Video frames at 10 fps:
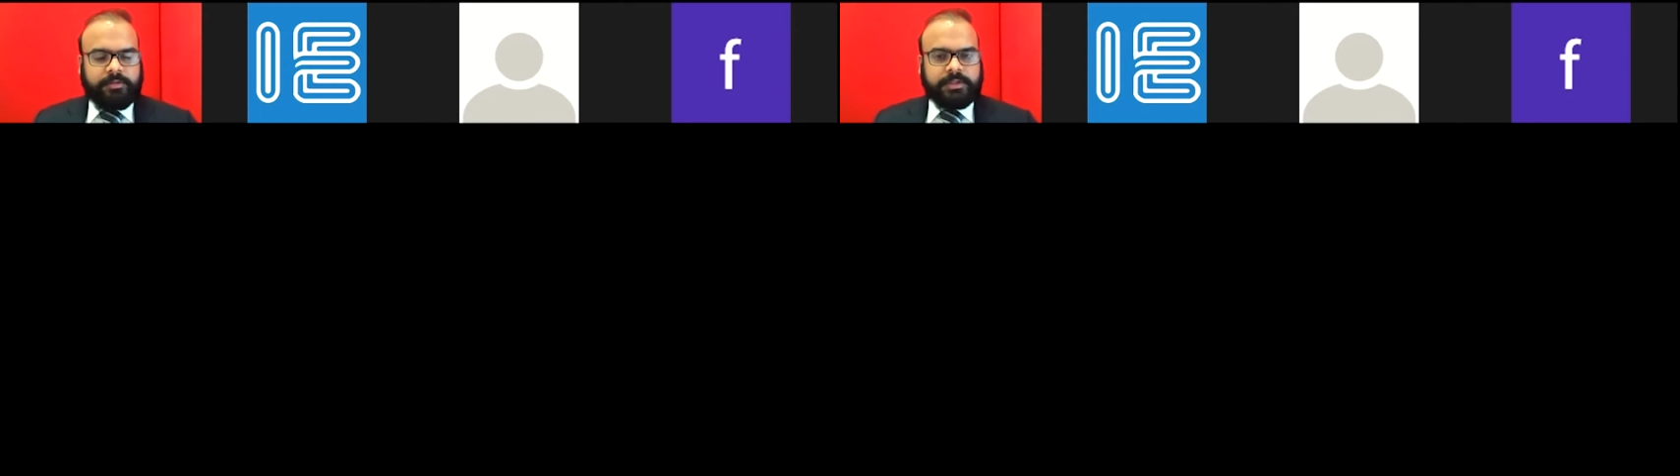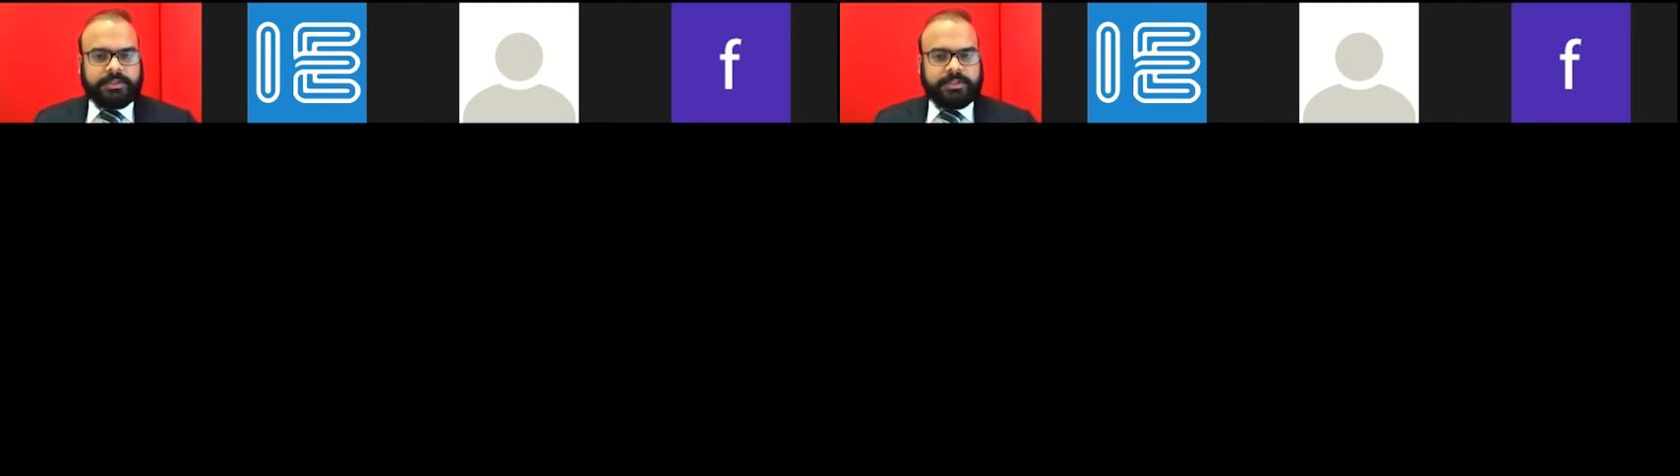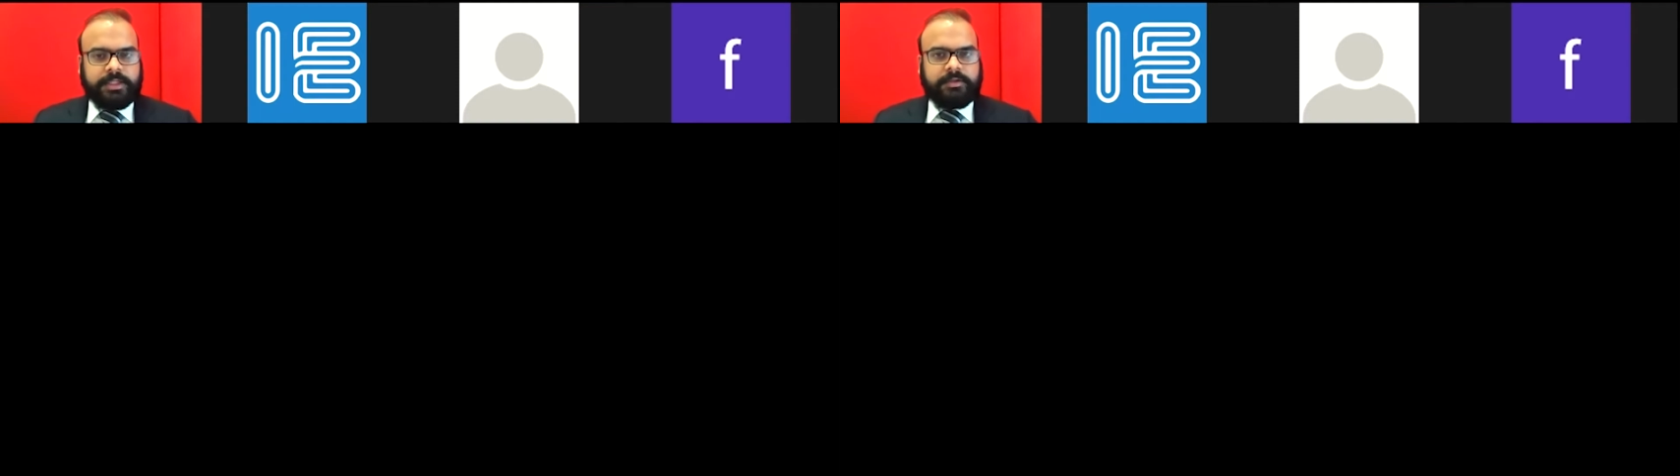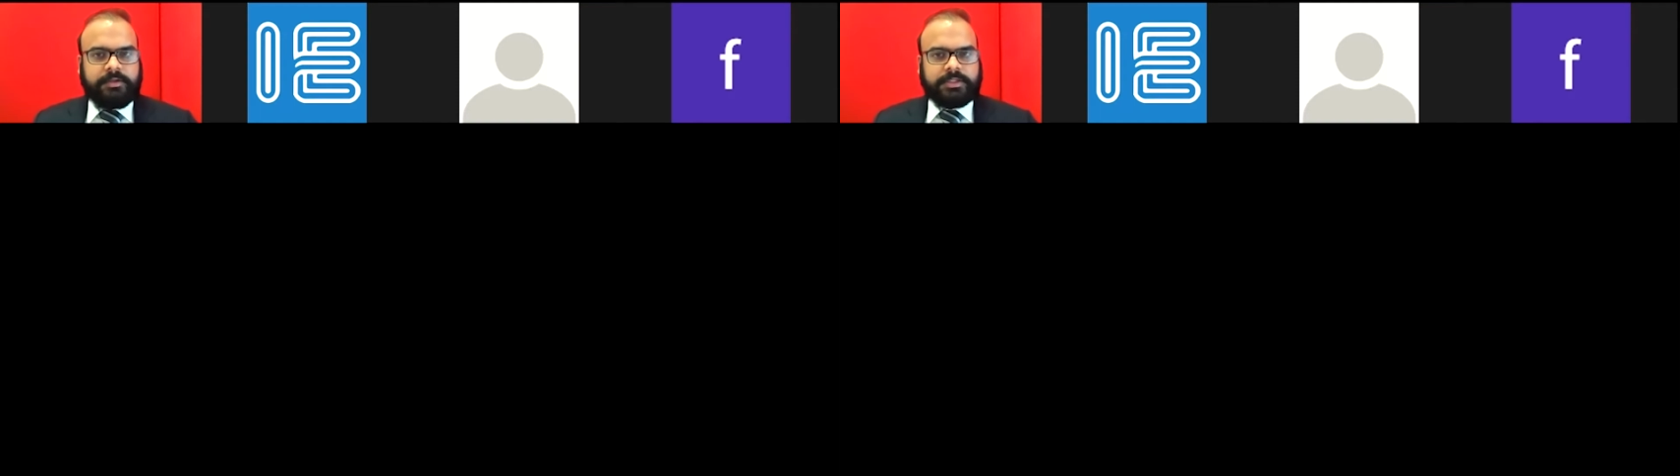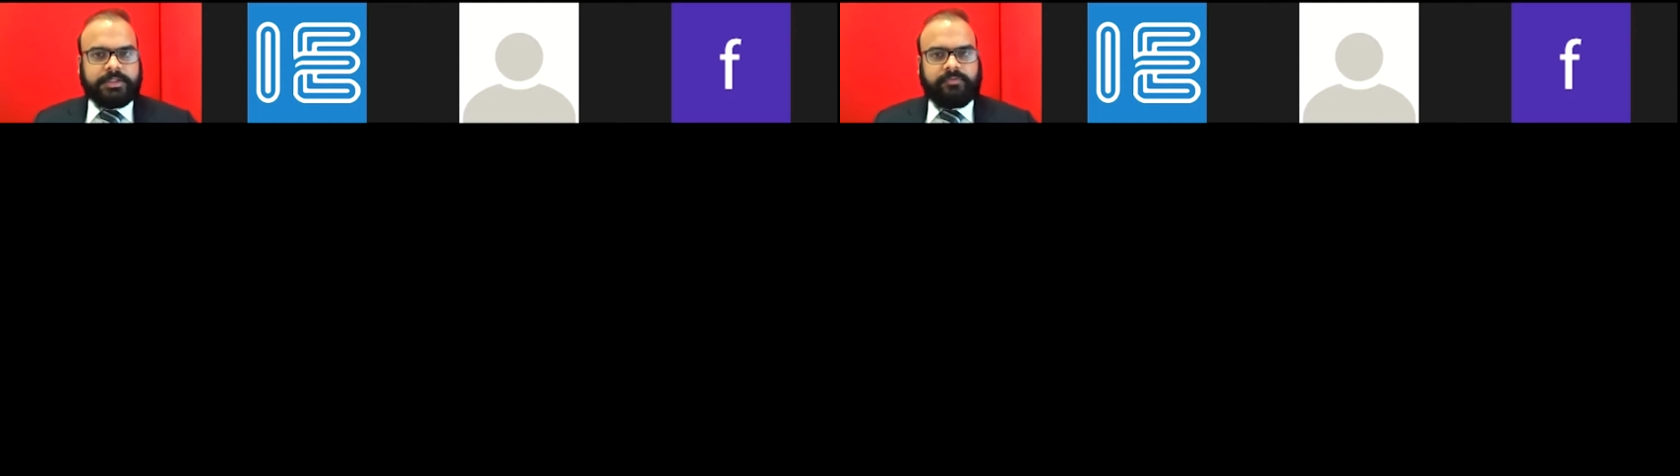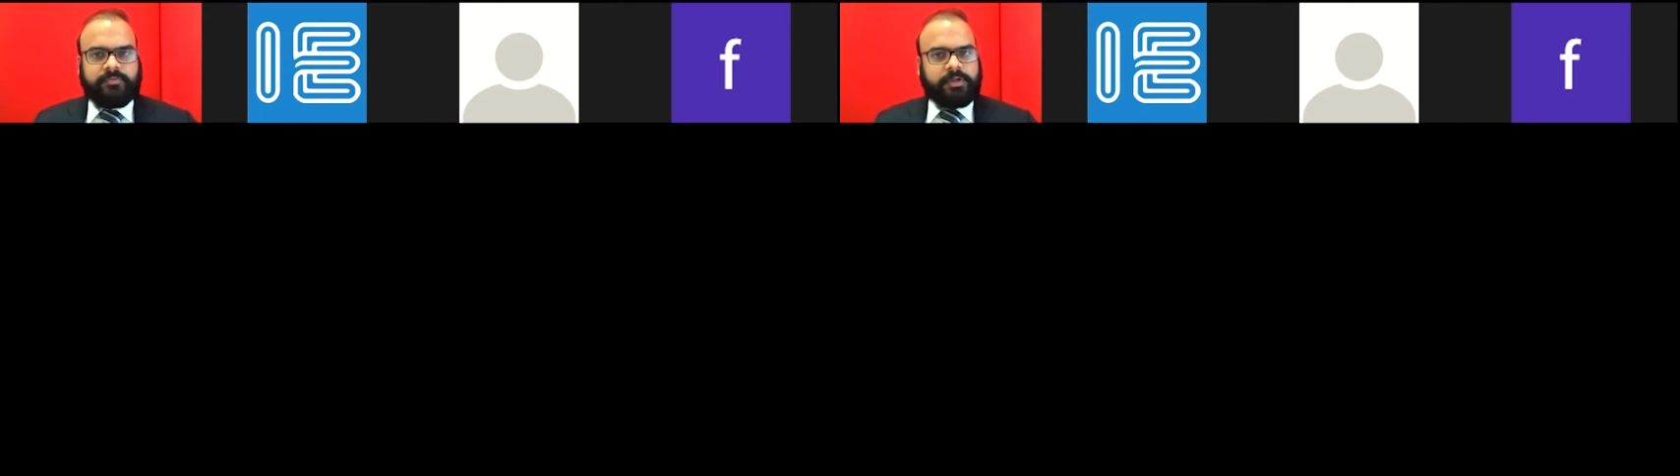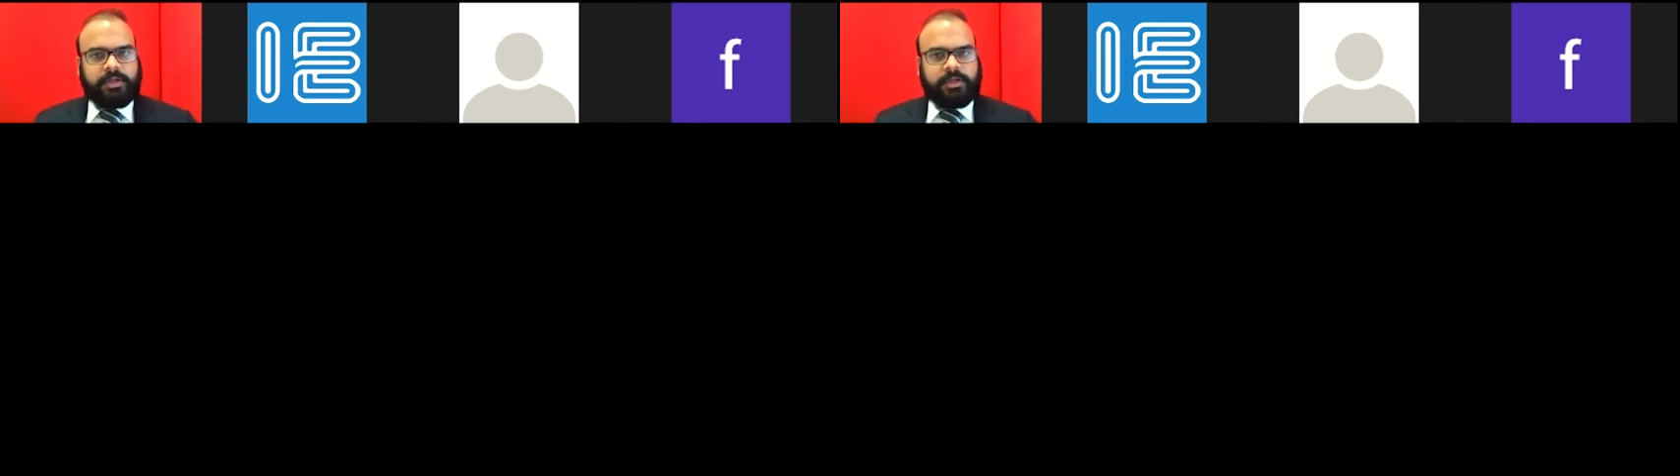the real estate industry for the